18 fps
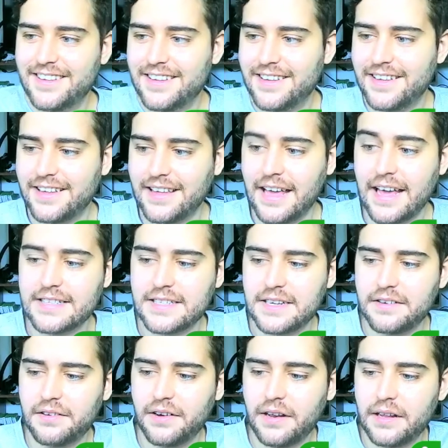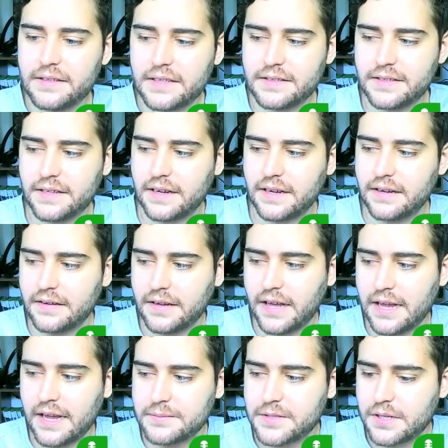Yeah, it's a really interesting
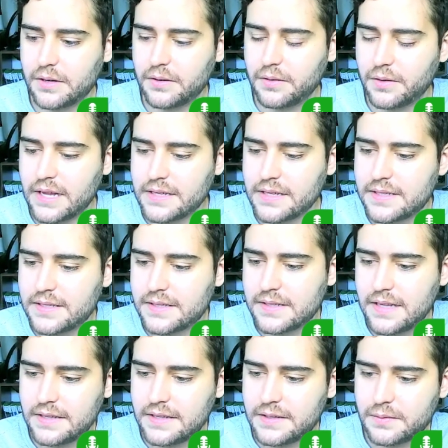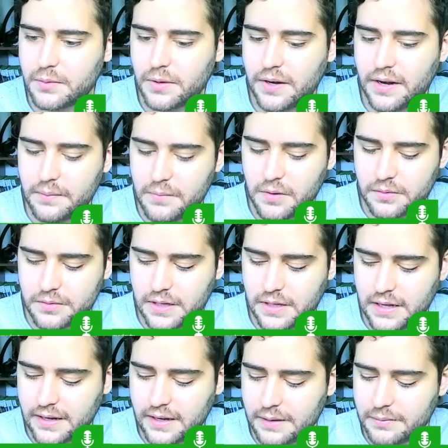game. So that's what I
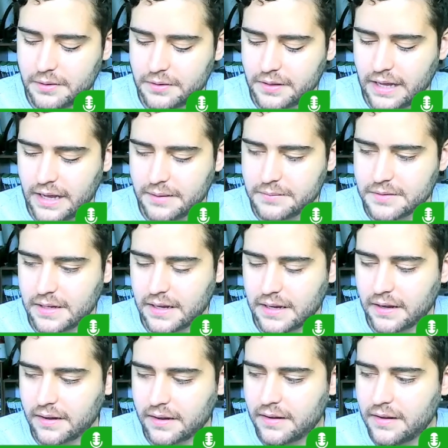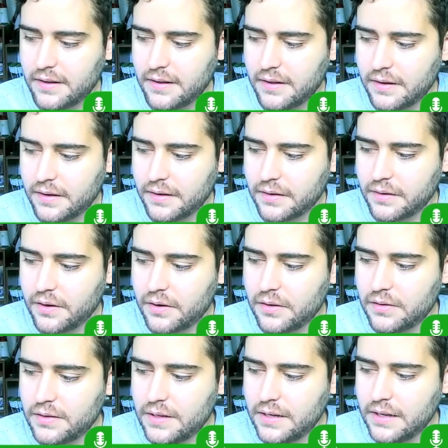most like about games. Like, not
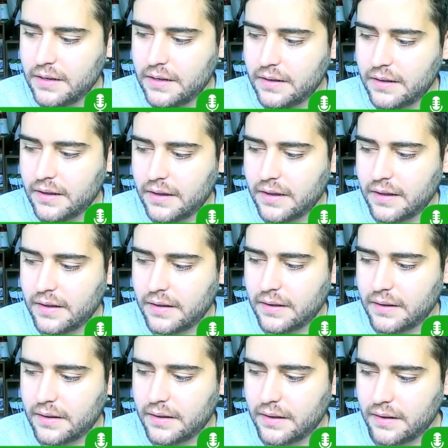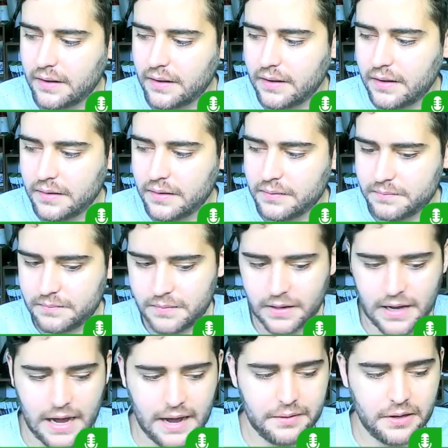only
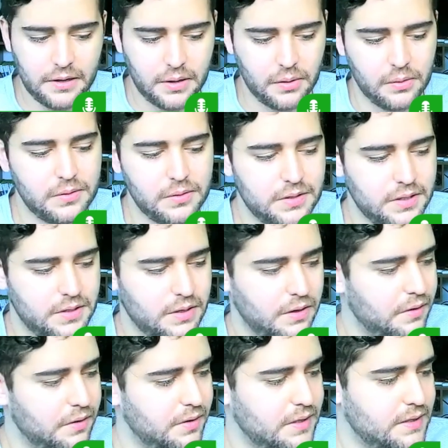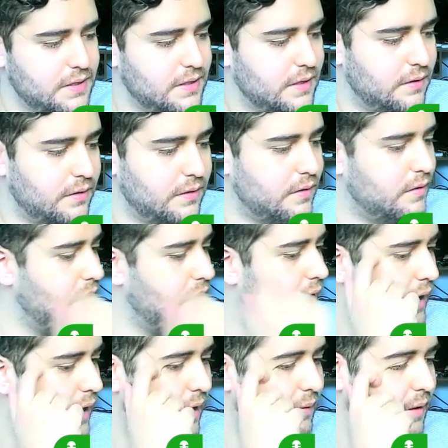having cool stories and not
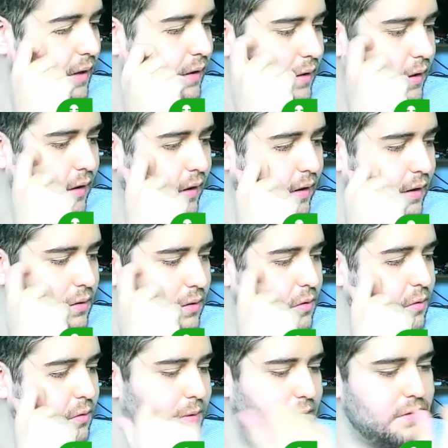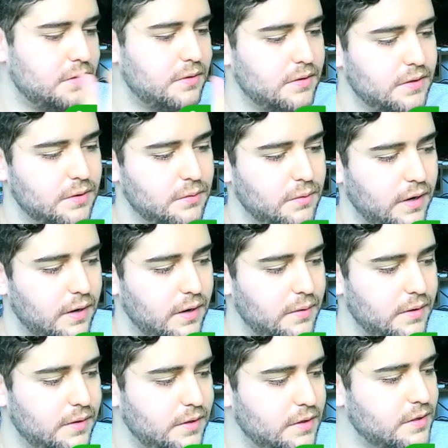only having cool visuals and
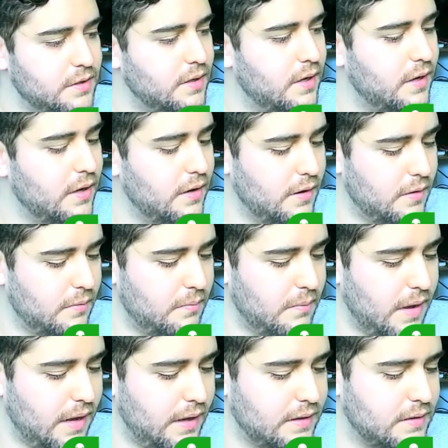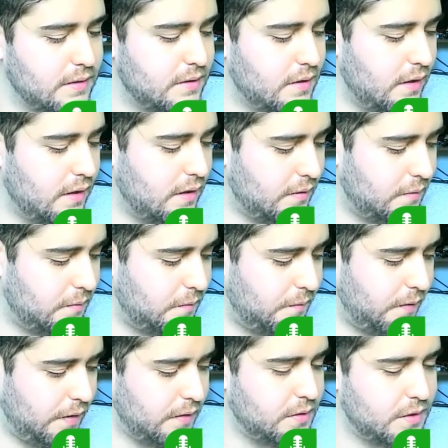whatever, just making
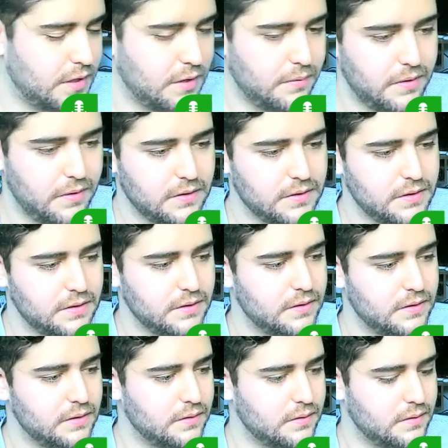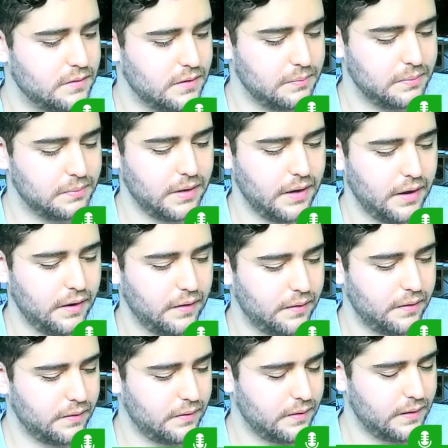feel something to the
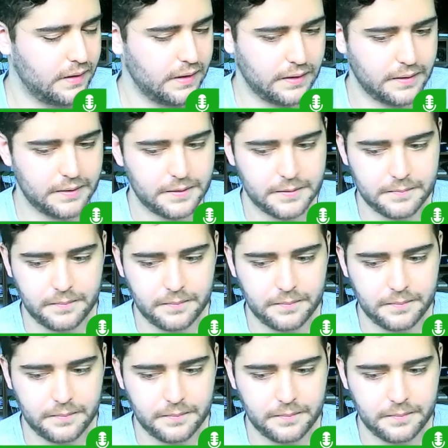player. Like